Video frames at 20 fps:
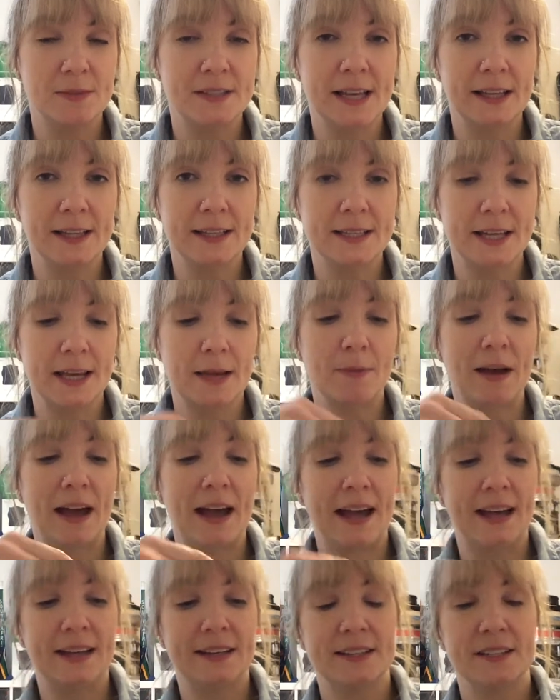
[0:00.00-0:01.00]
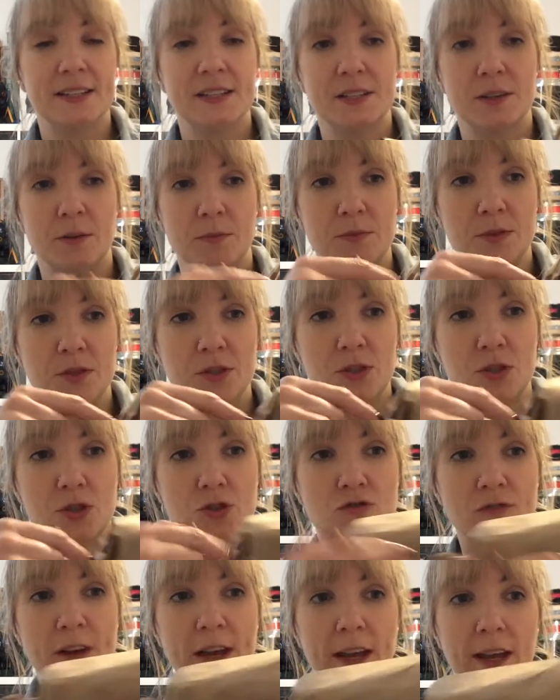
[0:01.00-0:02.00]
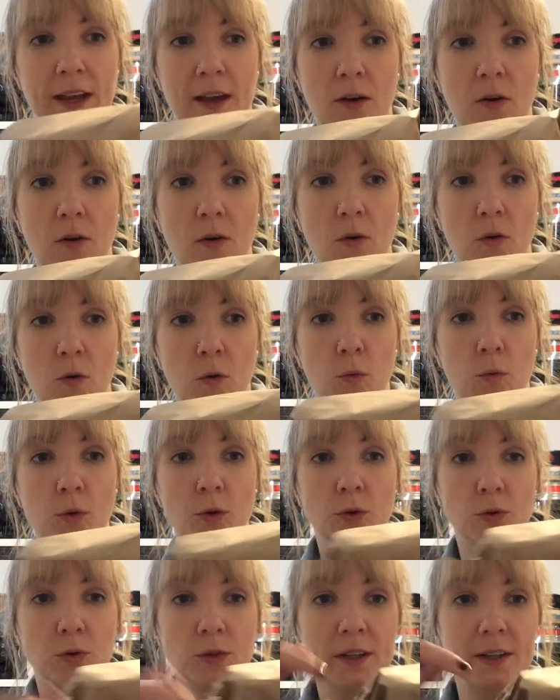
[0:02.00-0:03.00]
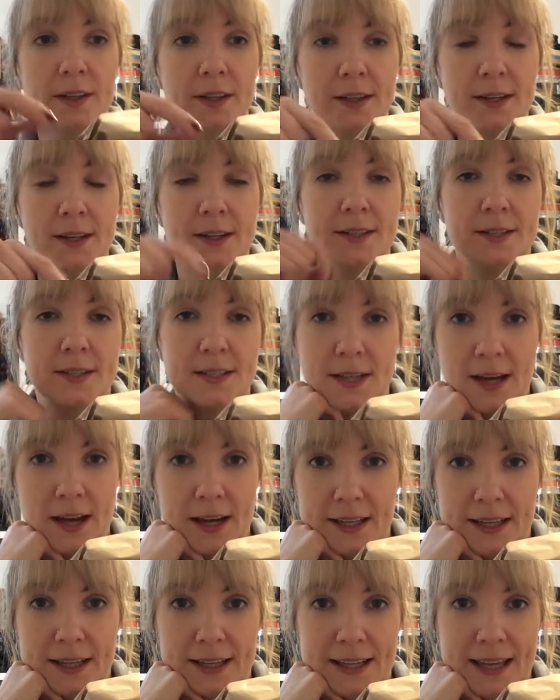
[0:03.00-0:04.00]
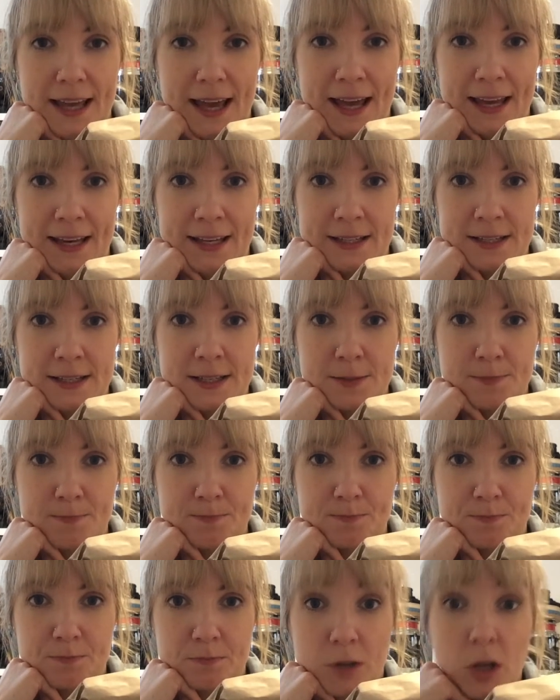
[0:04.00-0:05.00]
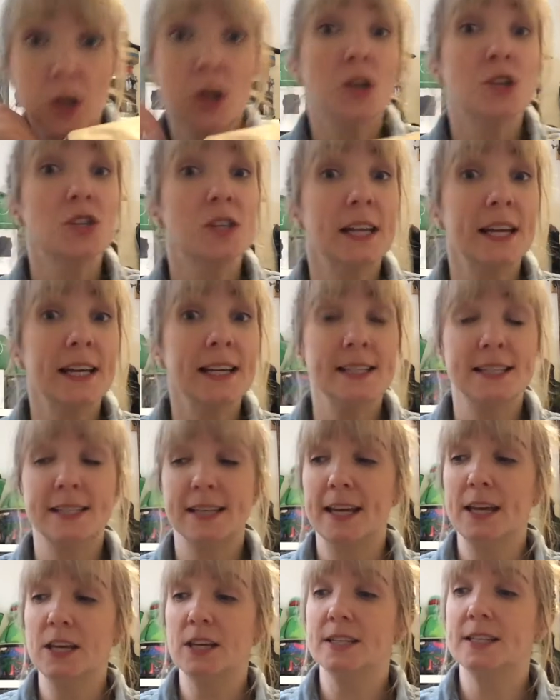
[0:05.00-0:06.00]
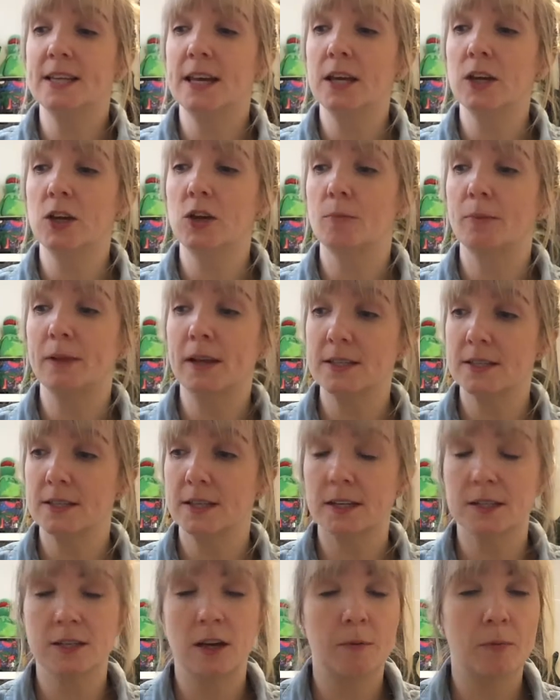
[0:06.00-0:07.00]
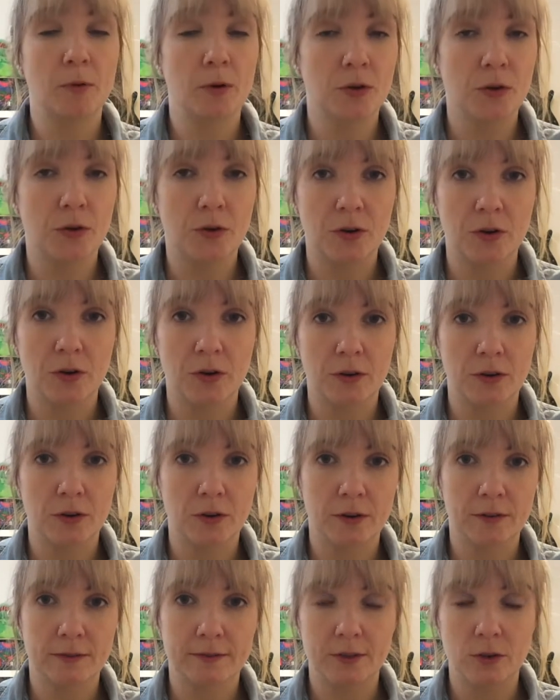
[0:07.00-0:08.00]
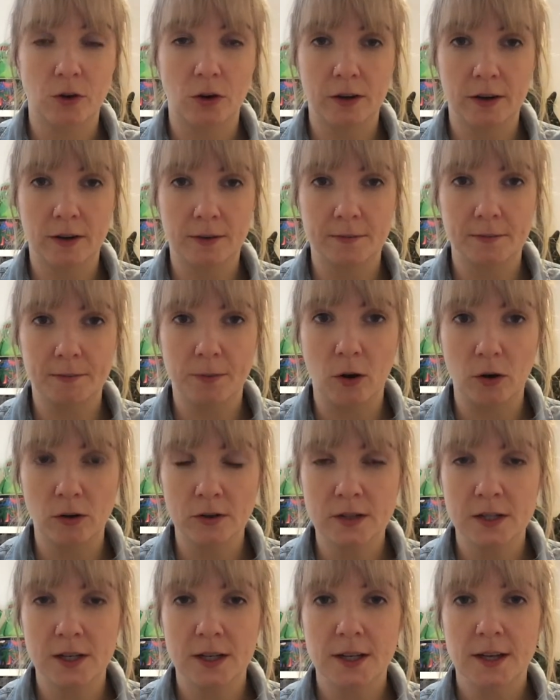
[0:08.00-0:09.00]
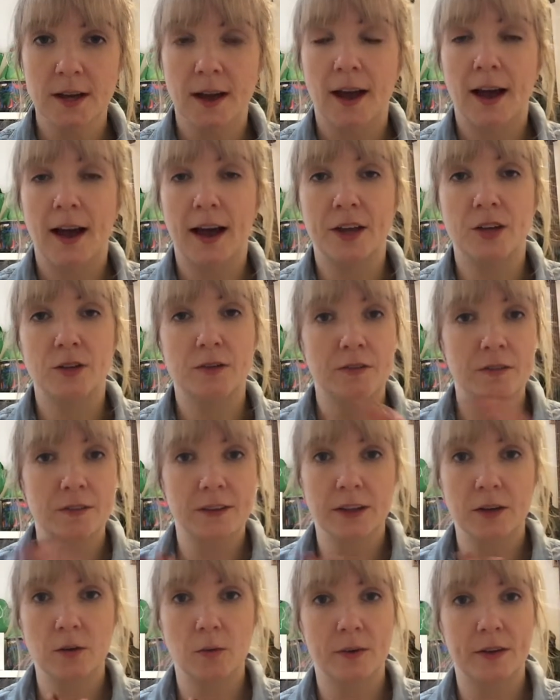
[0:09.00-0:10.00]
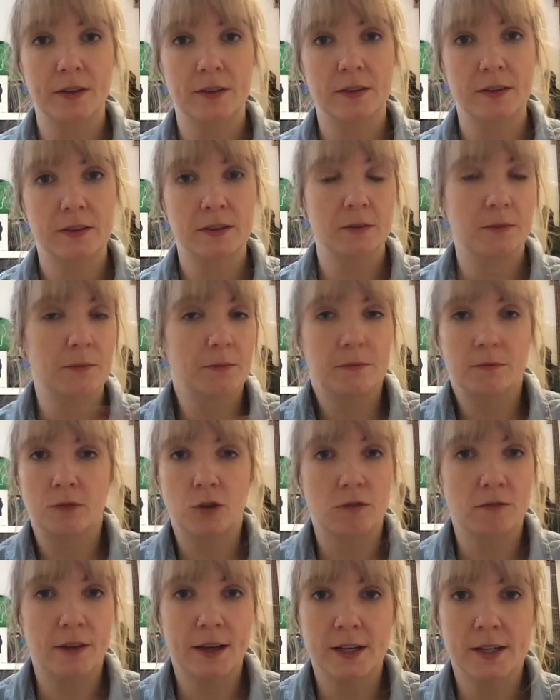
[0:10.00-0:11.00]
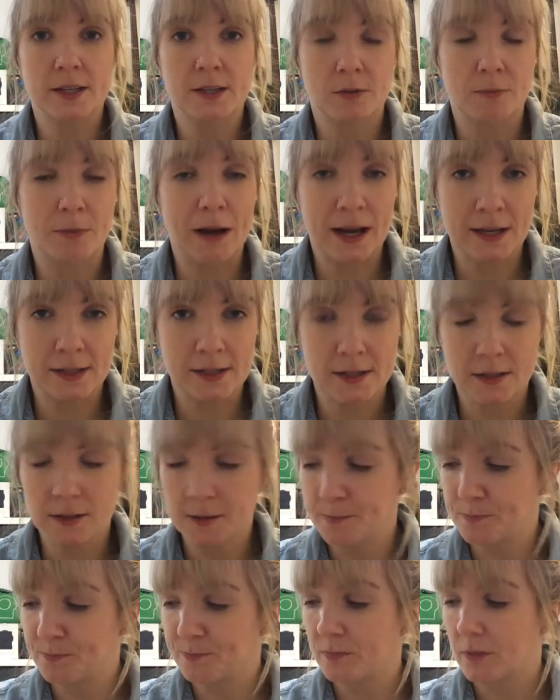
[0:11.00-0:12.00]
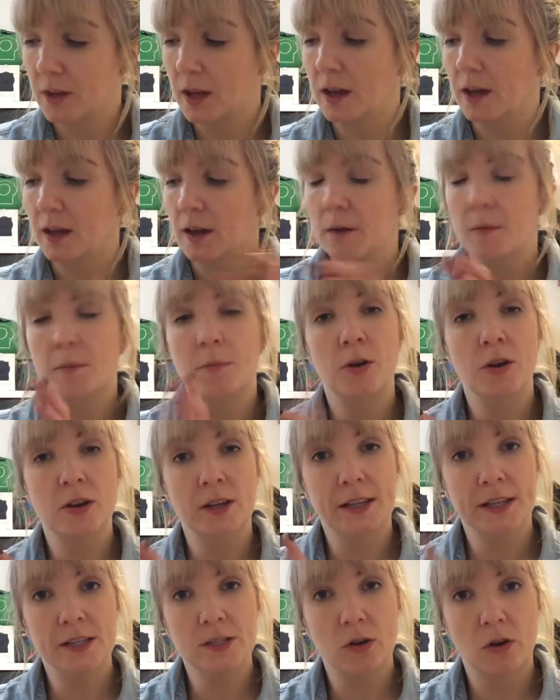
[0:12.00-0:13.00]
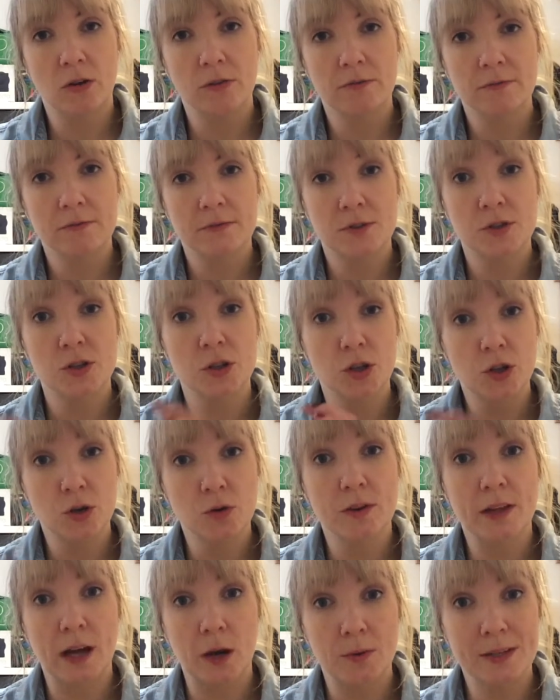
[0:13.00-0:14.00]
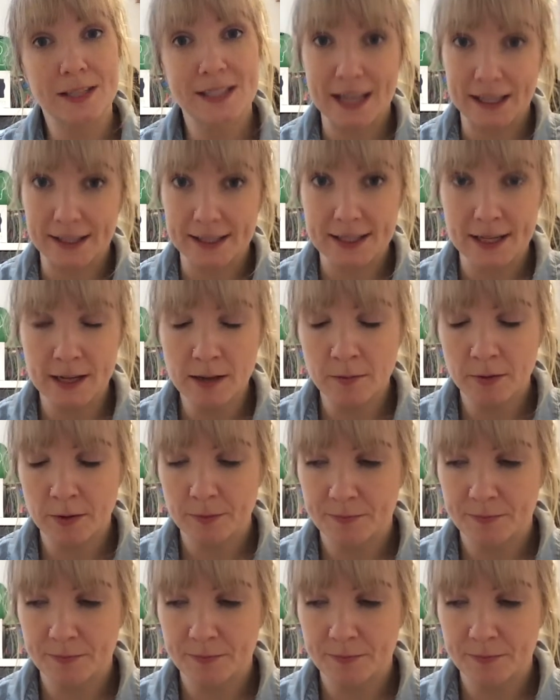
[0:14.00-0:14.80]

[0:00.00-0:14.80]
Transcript: sellotape and some string or wool to tie at the ends. So like I say, you take your plastic tub or your yogurt pot and you fill it with your rice or pasta. Put your lid on, secure that with sellotape.